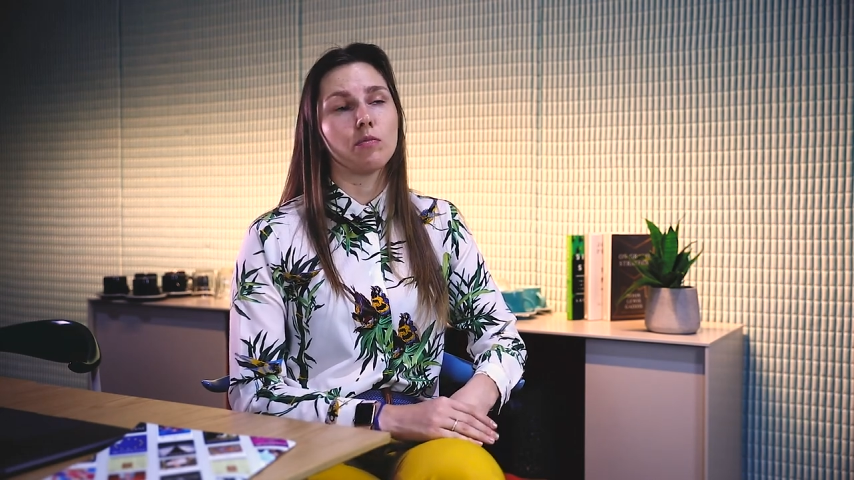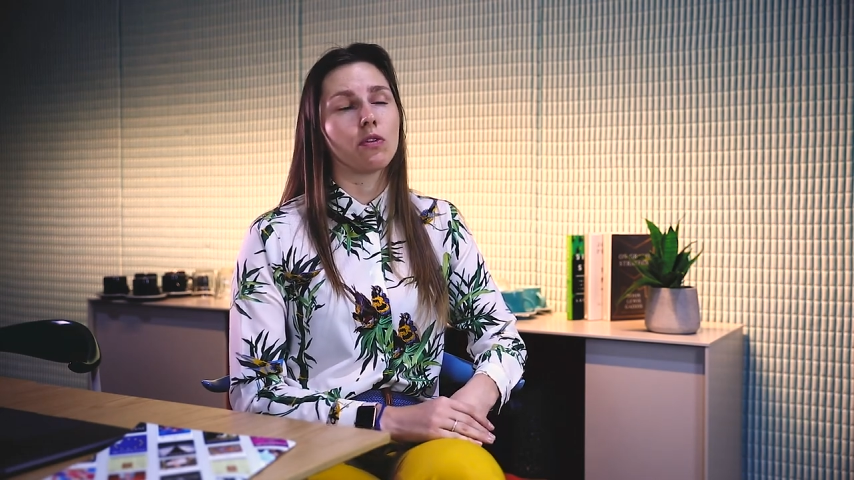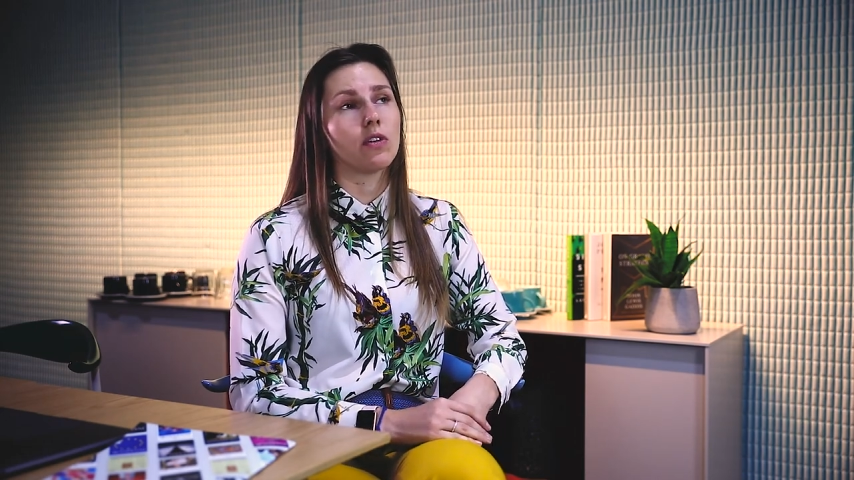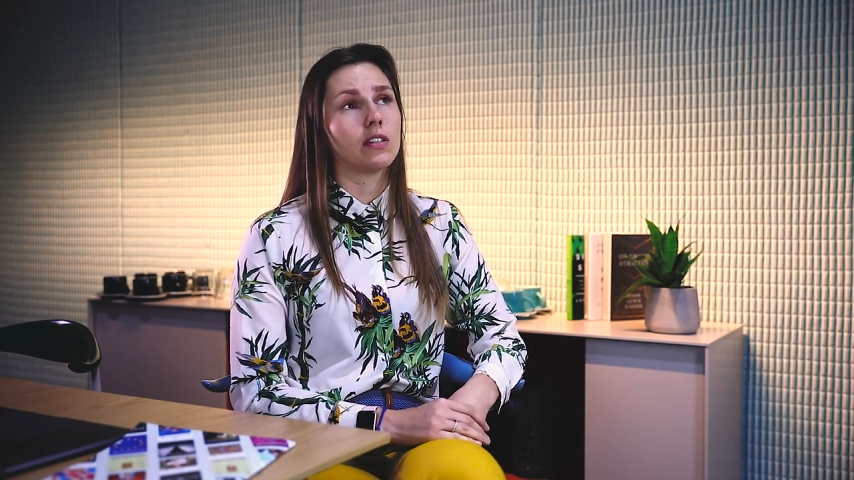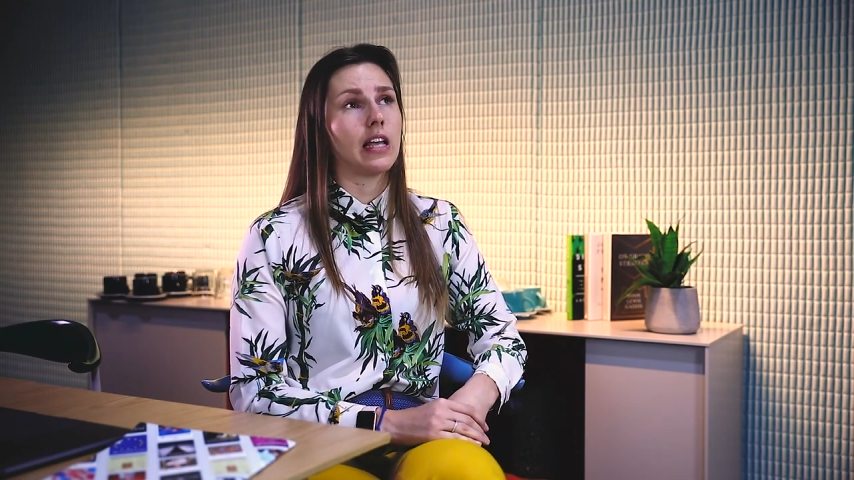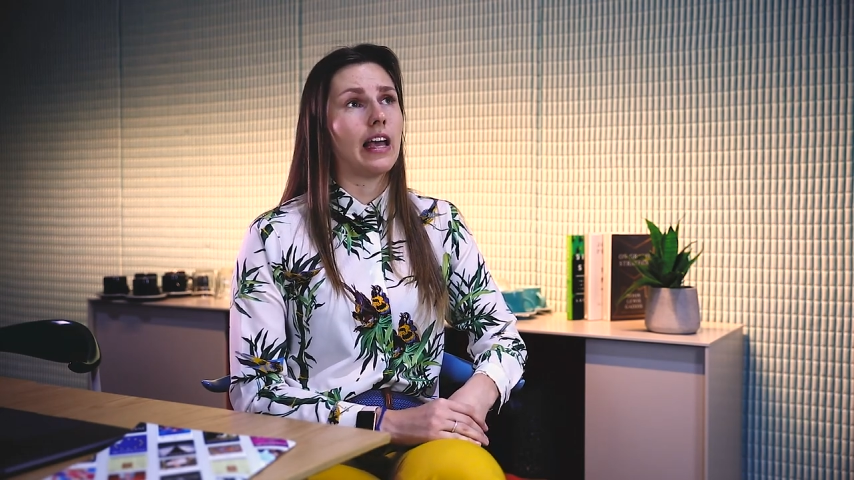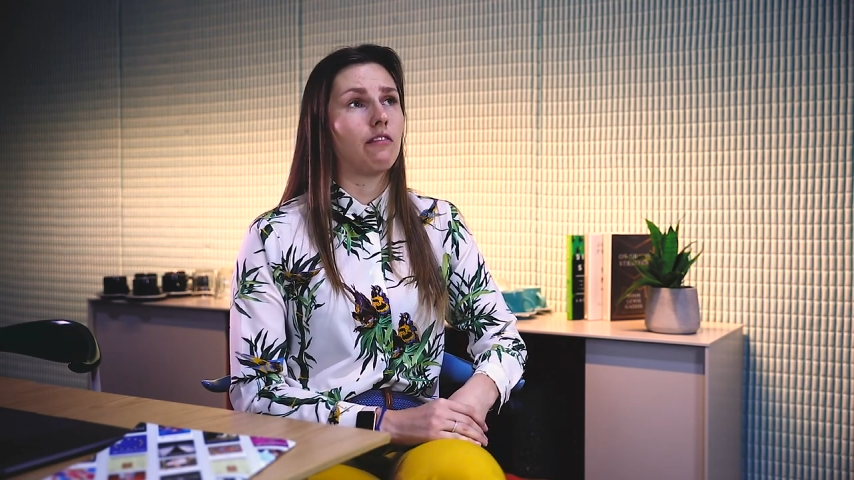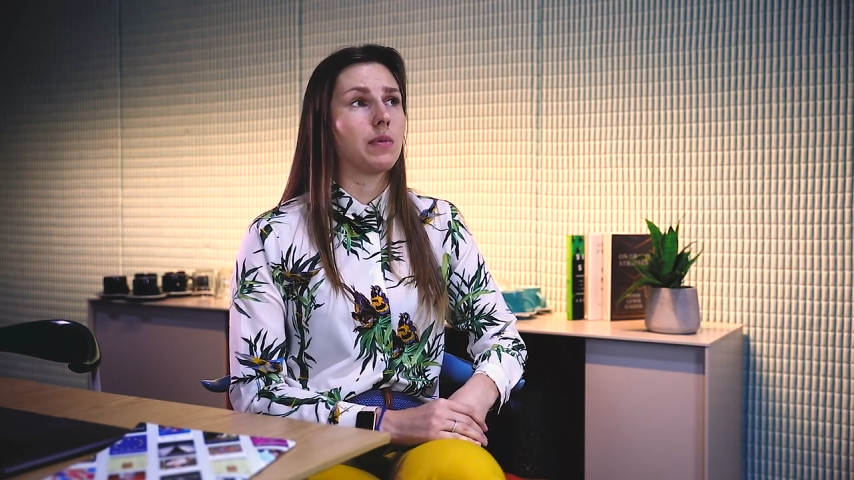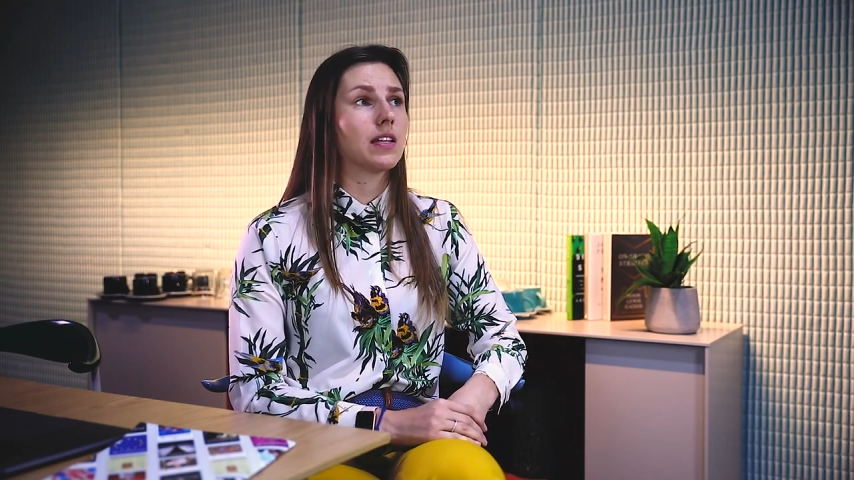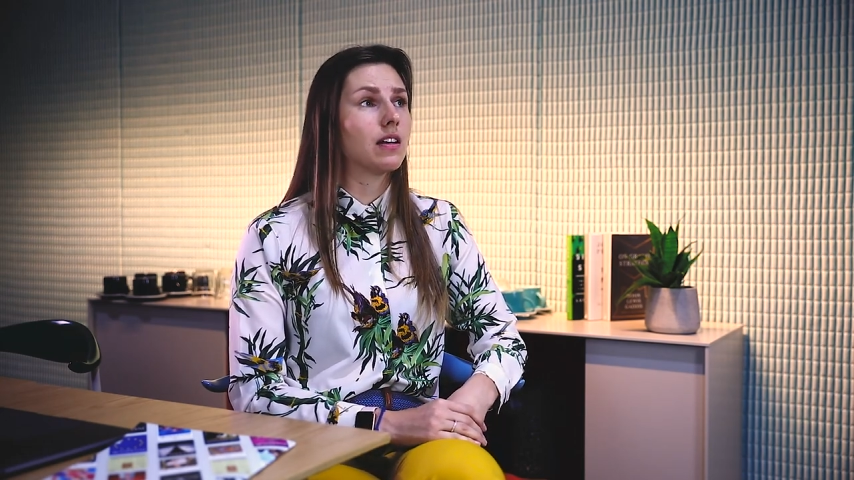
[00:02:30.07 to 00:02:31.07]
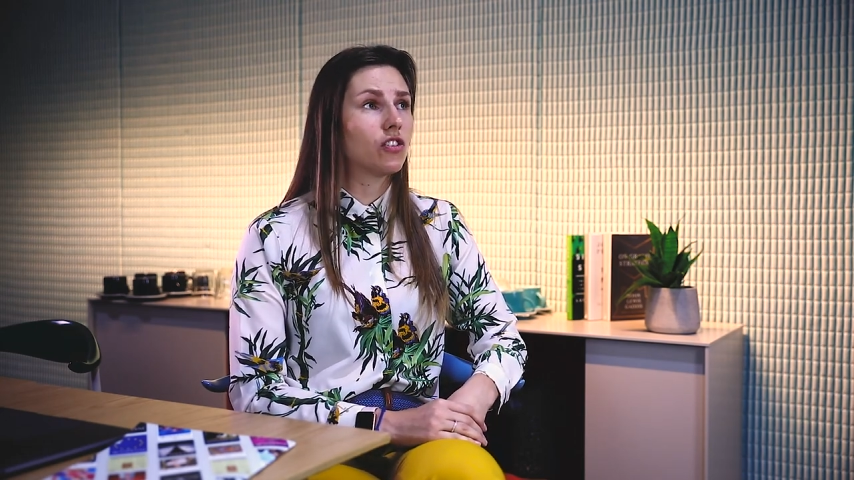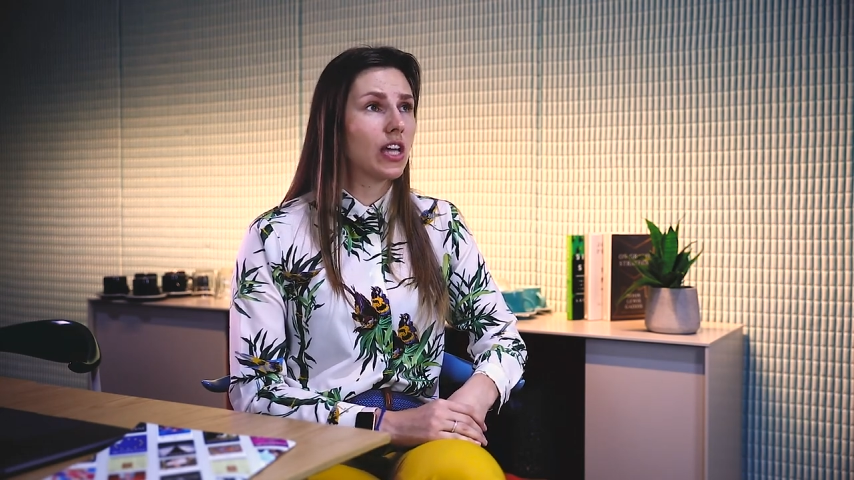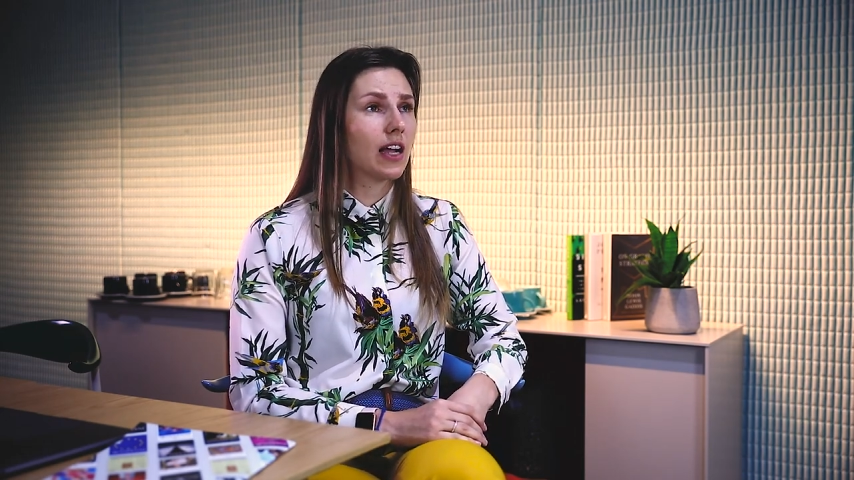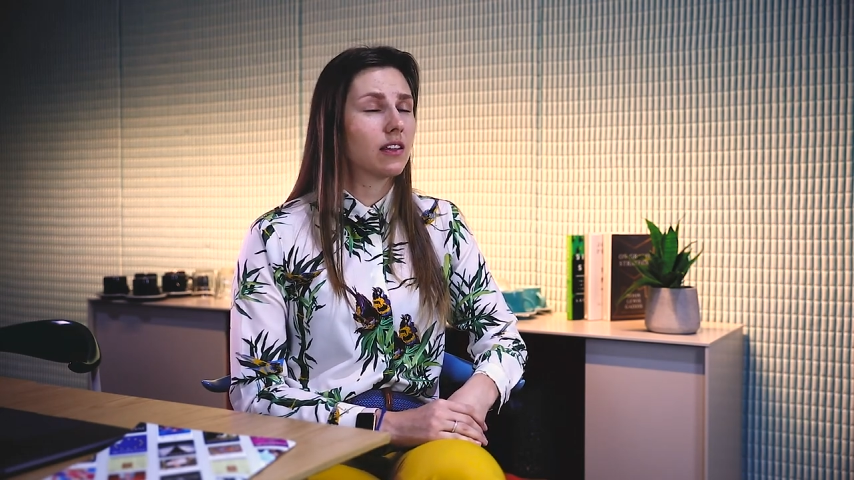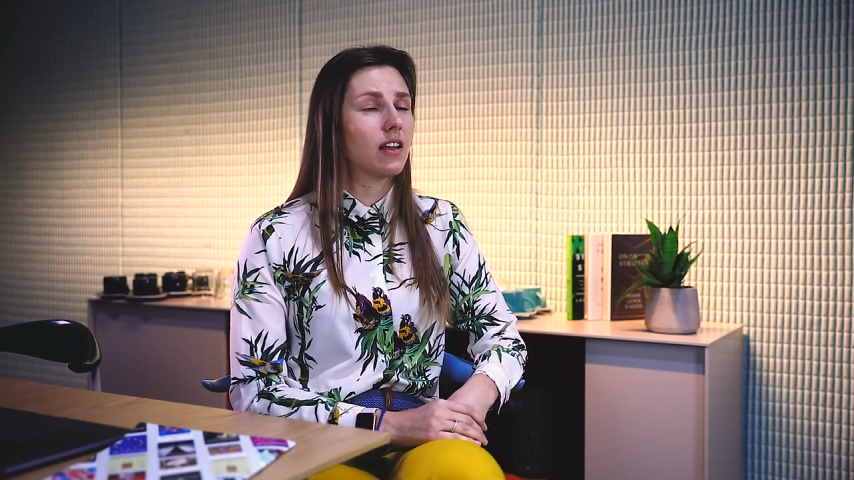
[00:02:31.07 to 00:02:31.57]
because they have been
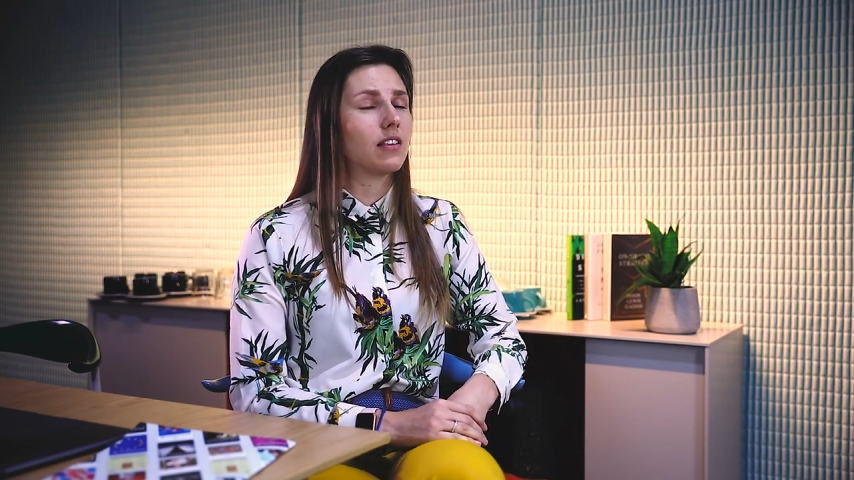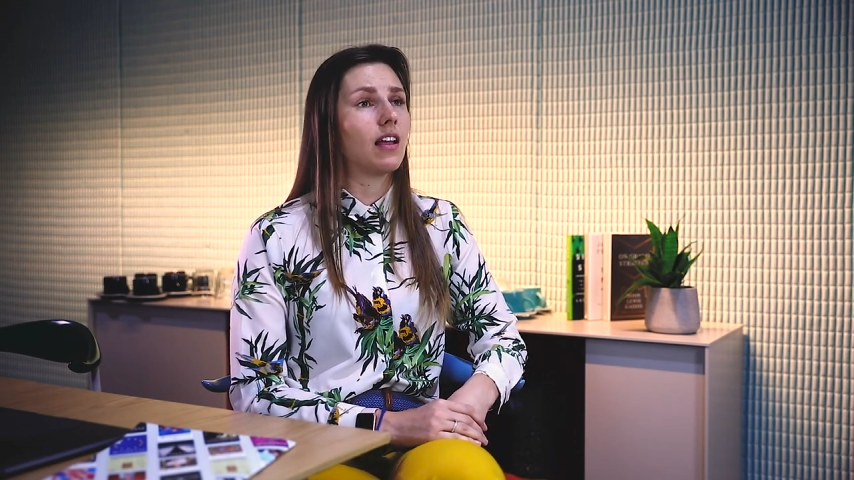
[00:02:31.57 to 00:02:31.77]
rejected